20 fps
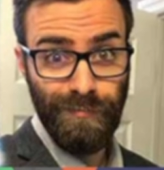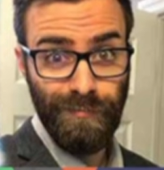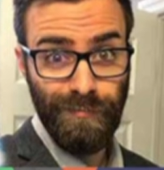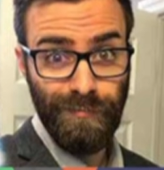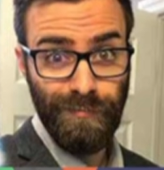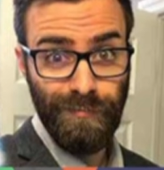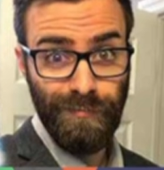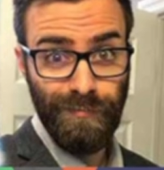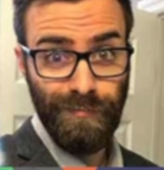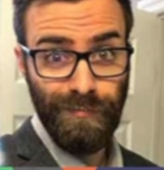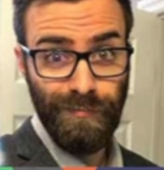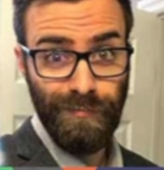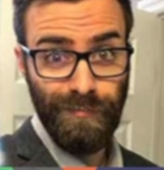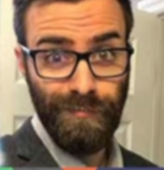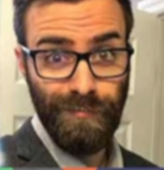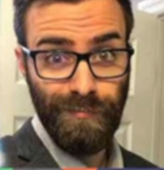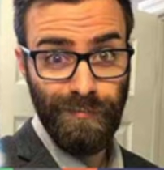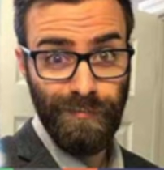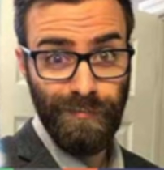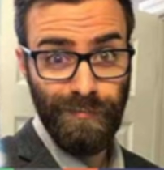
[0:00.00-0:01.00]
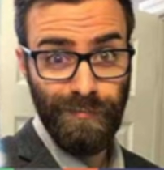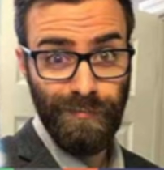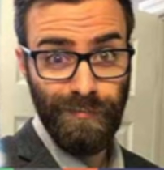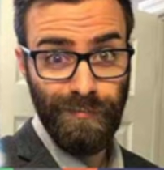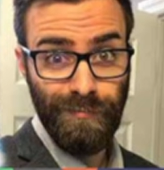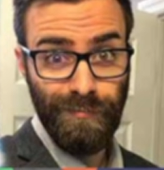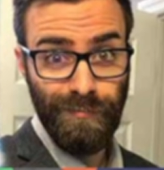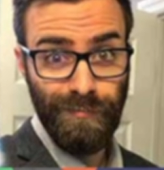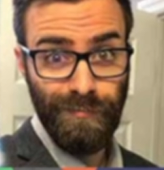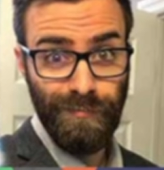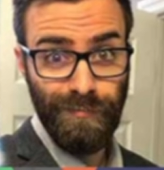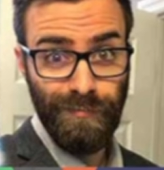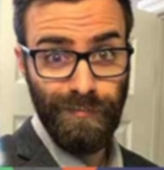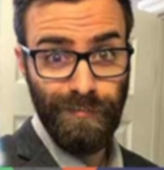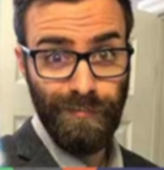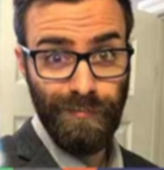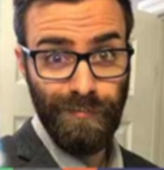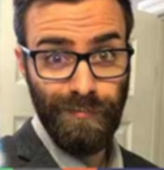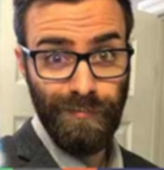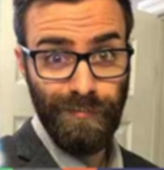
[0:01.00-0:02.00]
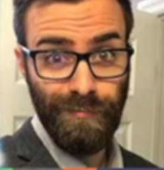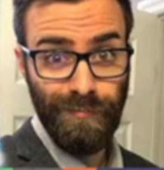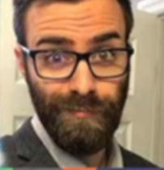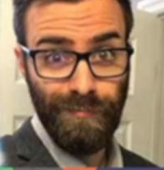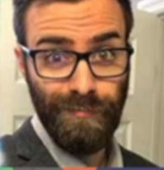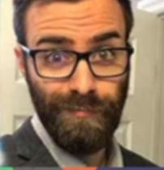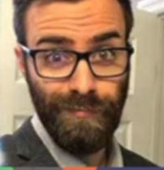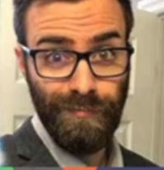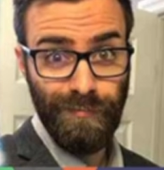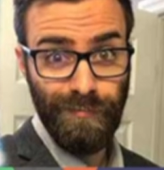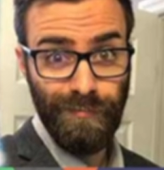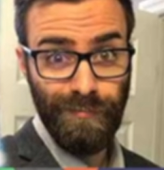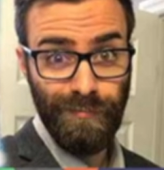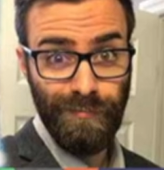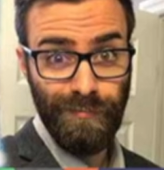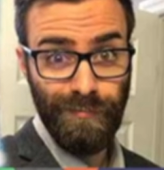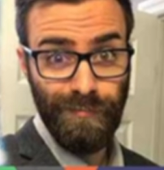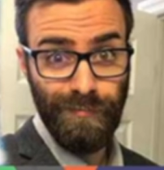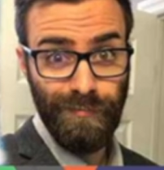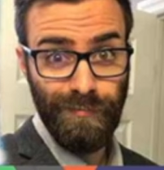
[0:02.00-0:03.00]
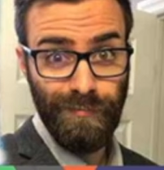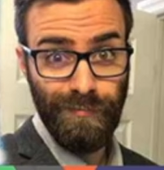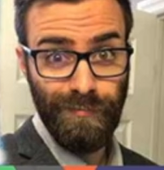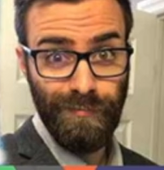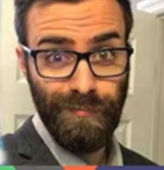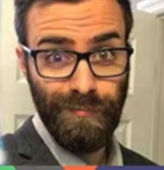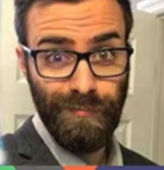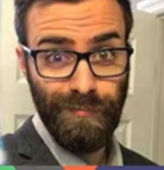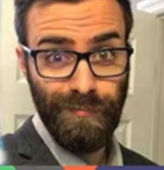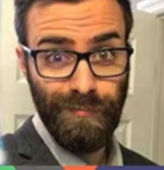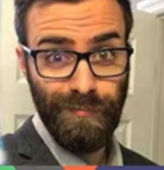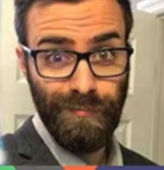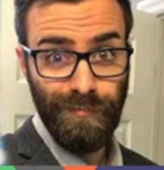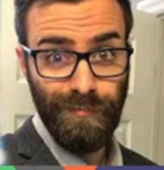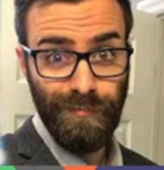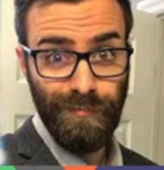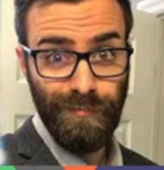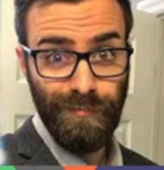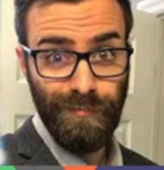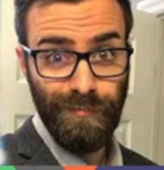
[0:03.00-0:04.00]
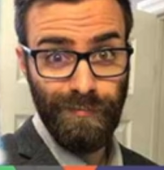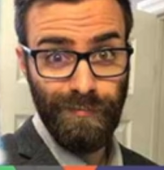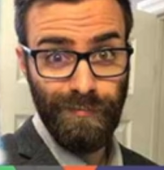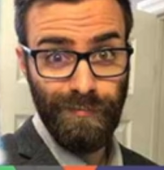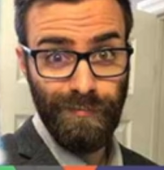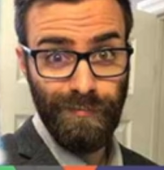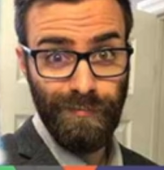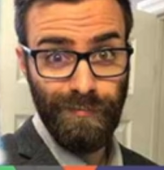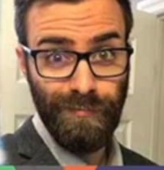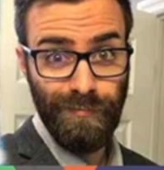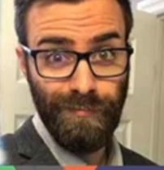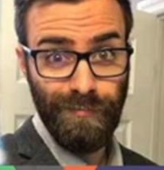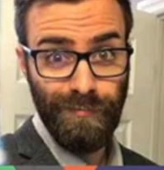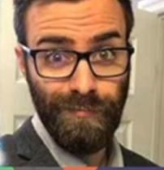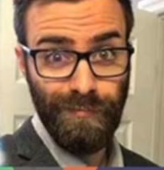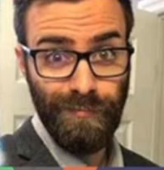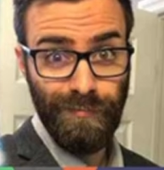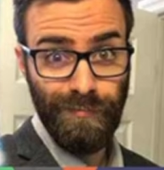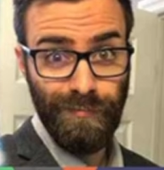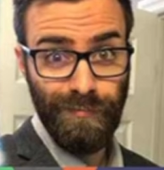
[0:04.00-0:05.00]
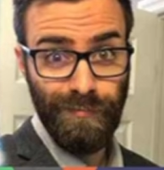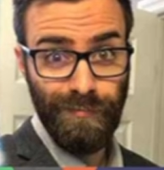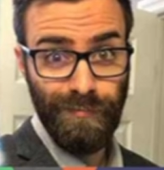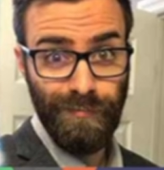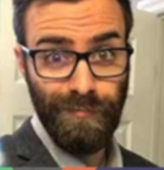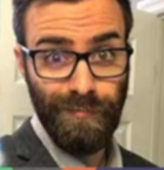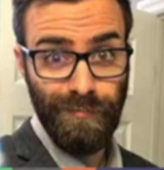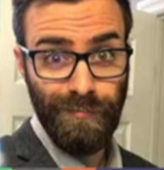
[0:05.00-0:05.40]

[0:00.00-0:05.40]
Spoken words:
The person shown says nothing.